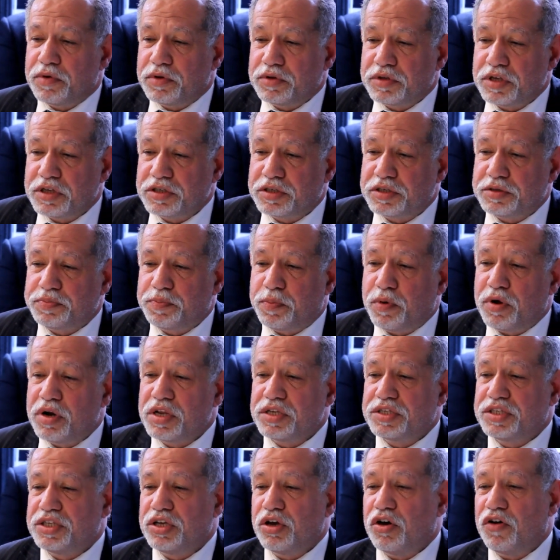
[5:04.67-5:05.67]
this
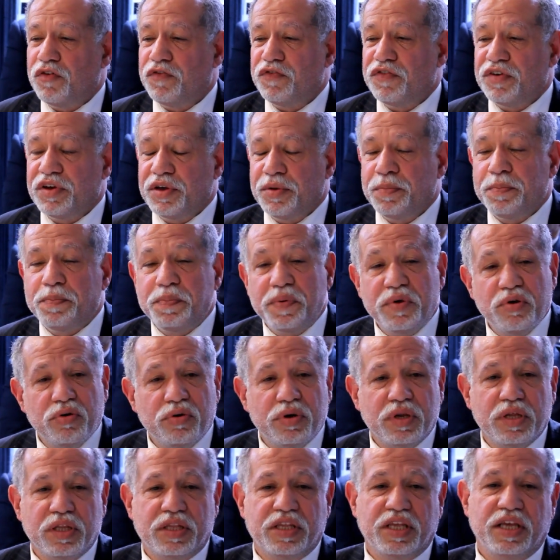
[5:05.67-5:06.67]
policy of
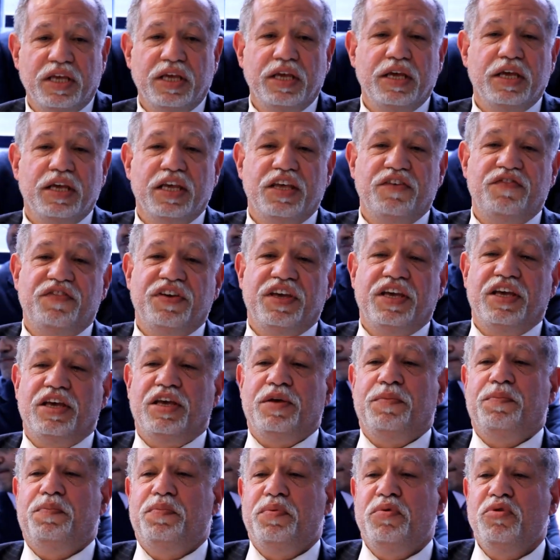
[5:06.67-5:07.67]
impunity, giving
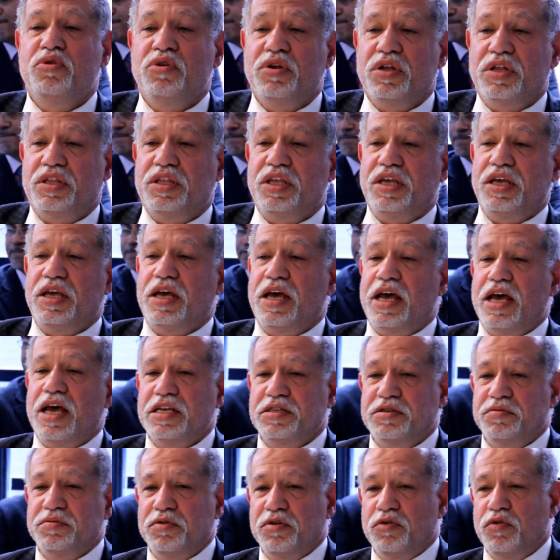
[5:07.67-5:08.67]
impunity,
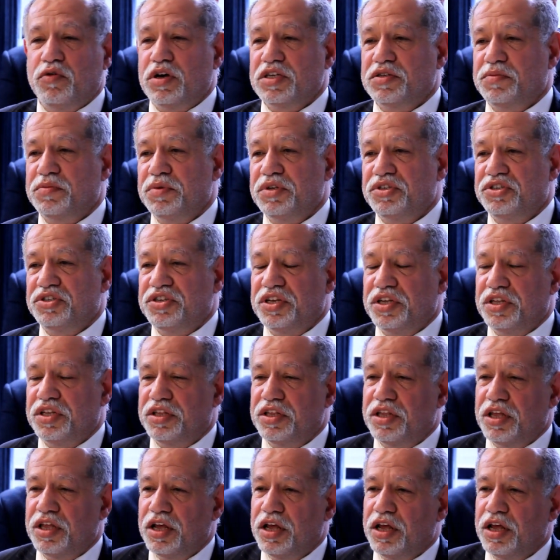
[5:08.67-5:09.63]
as was mentioned